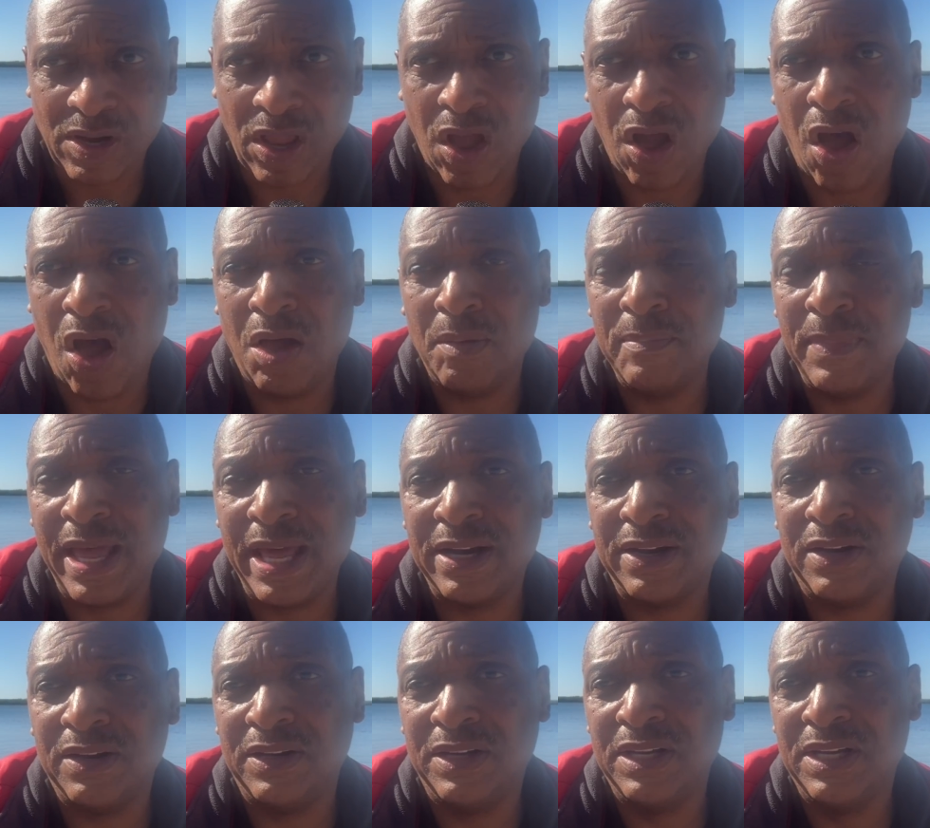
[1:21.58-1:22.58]
all
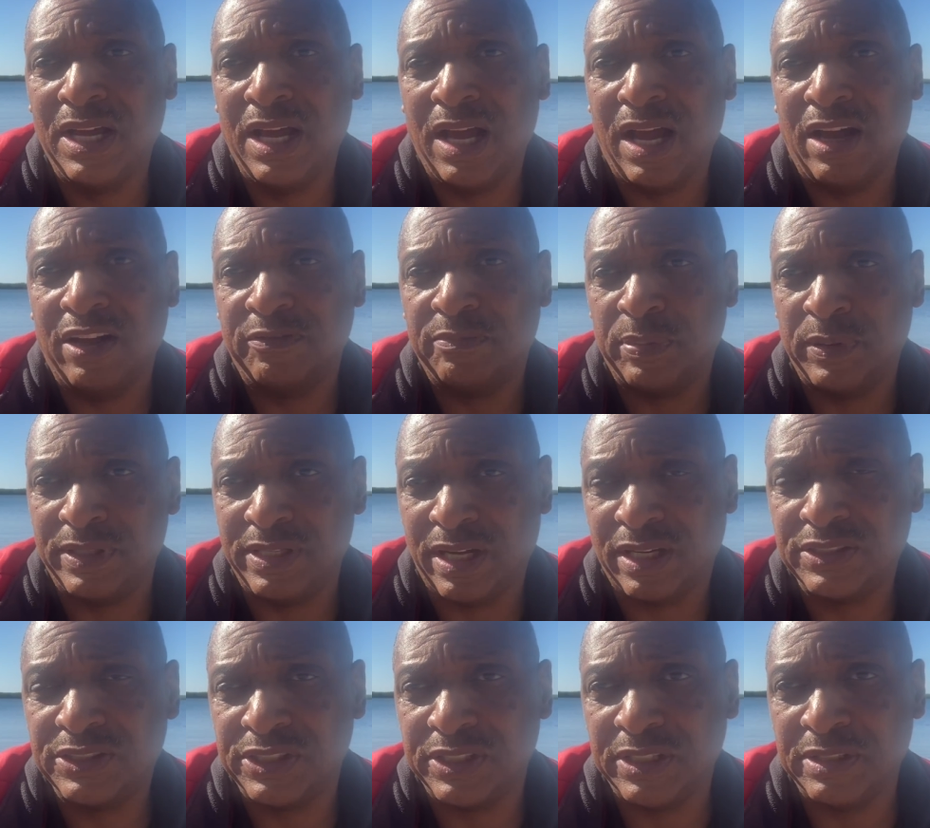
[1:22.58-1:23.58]
manner of
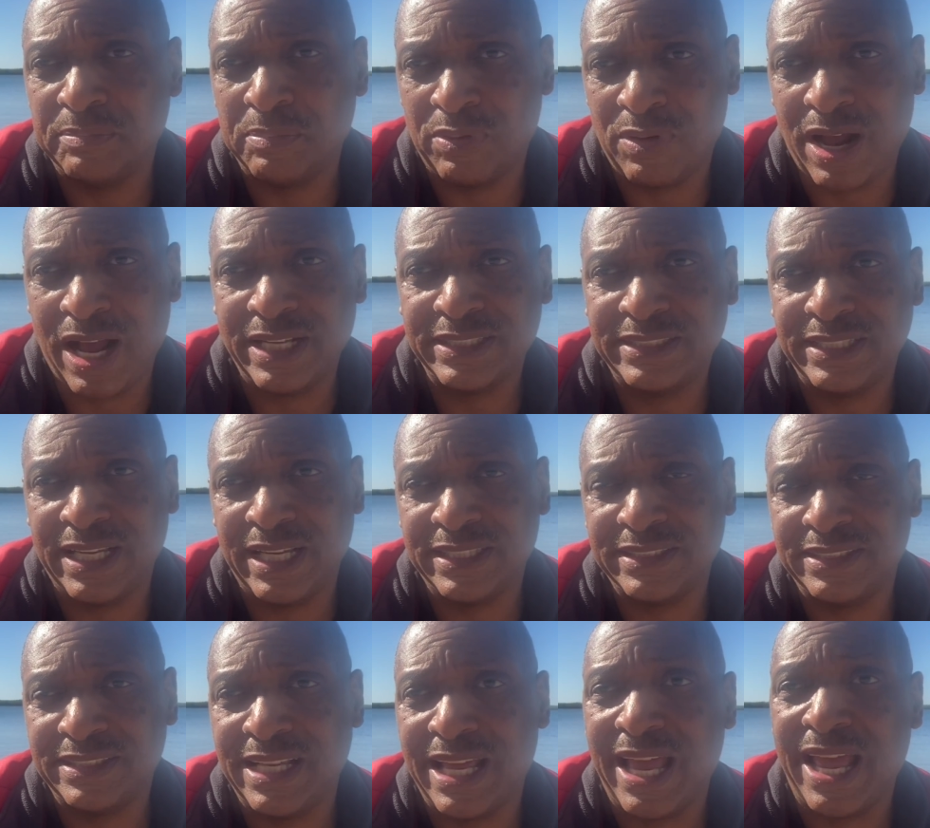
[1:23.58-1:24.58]
production
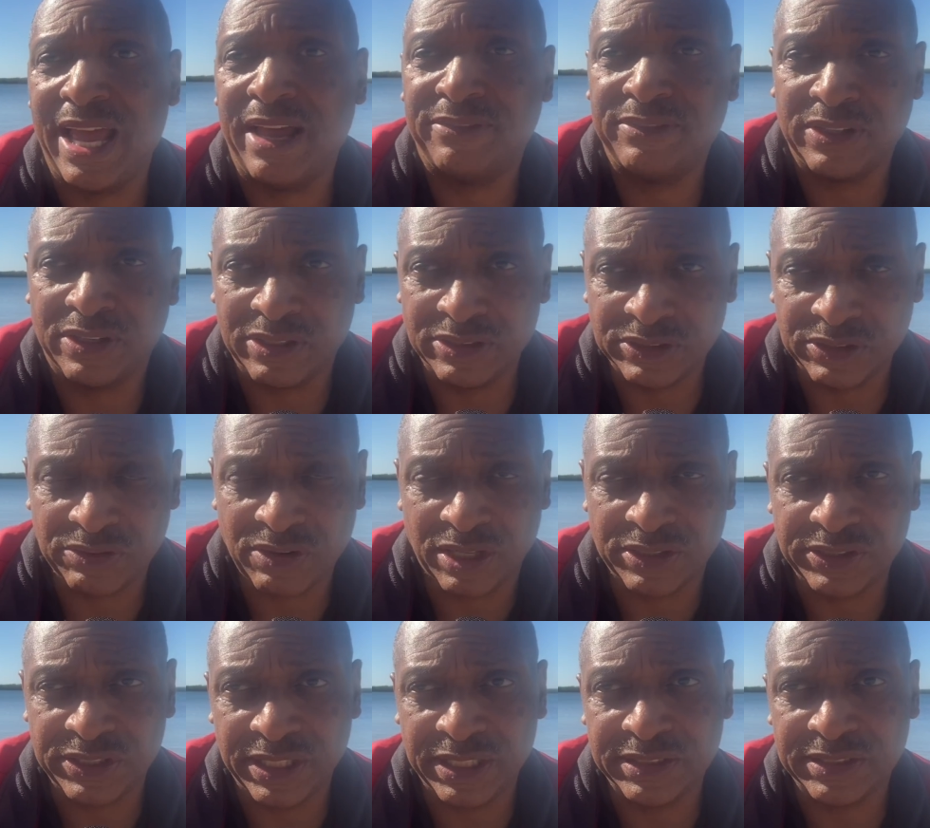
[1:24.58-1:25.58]
process after
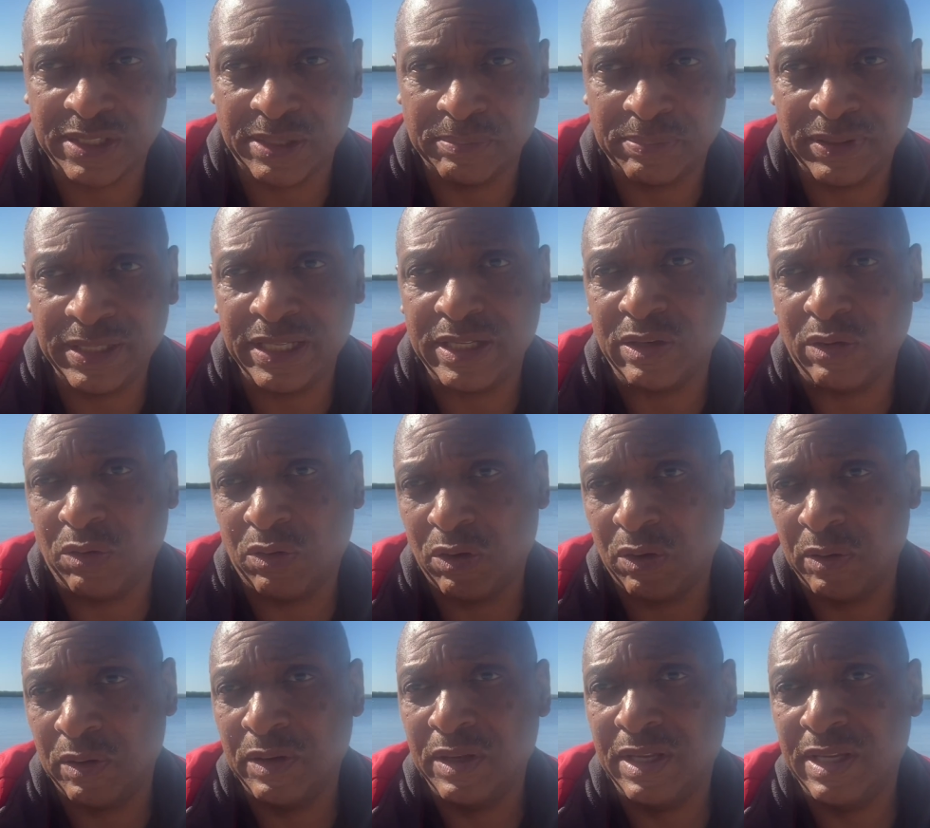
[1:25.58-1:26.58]
construction is complete
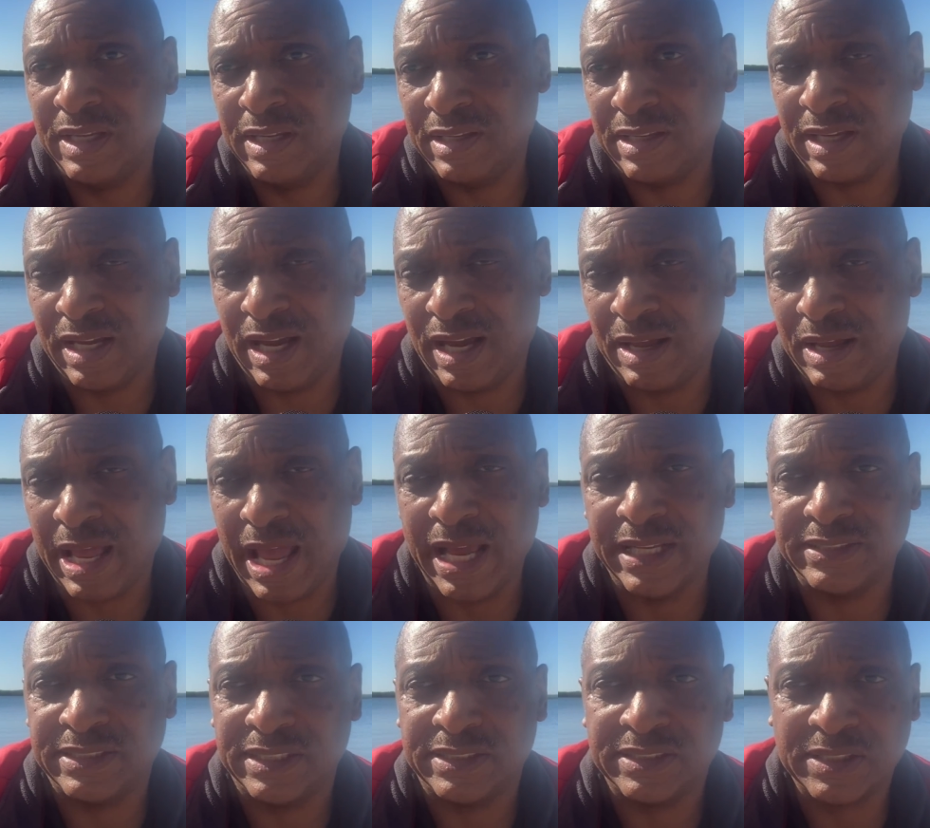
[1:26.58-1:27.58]
or
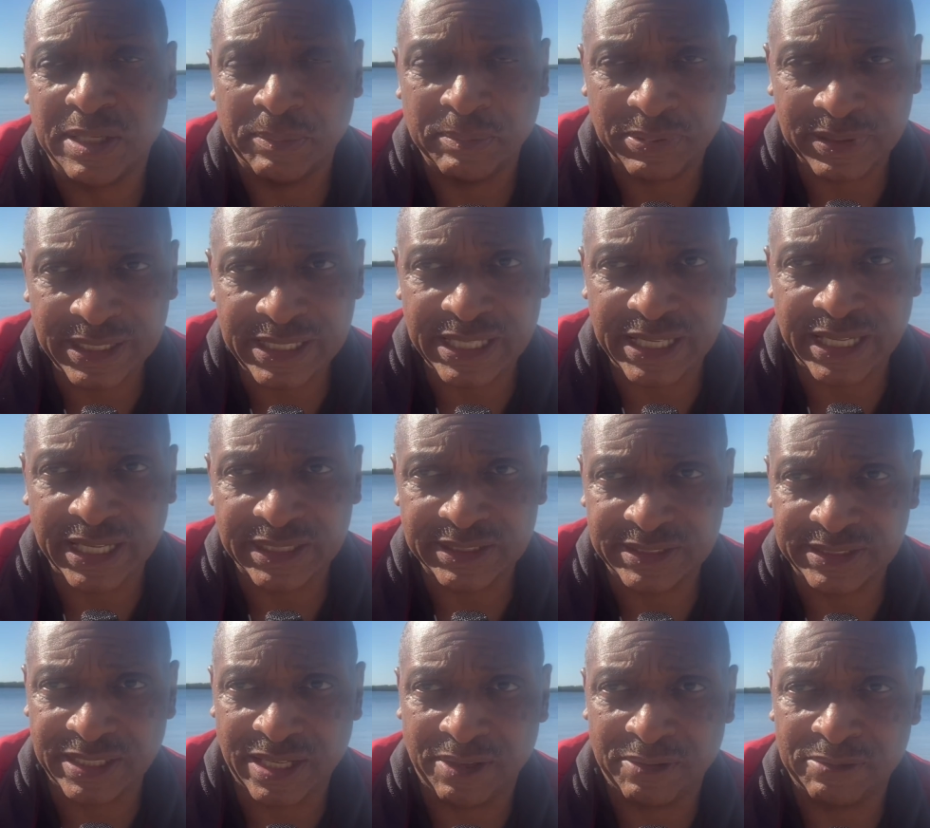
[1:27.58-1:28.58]
as it's completing
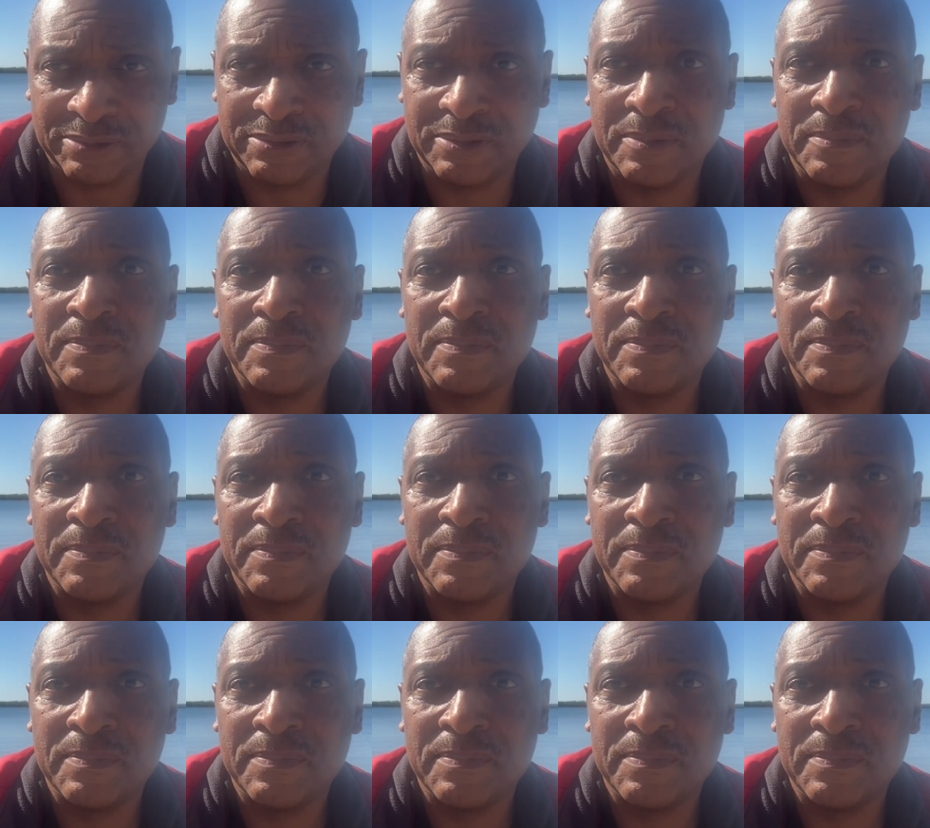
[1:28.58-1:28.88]
itself.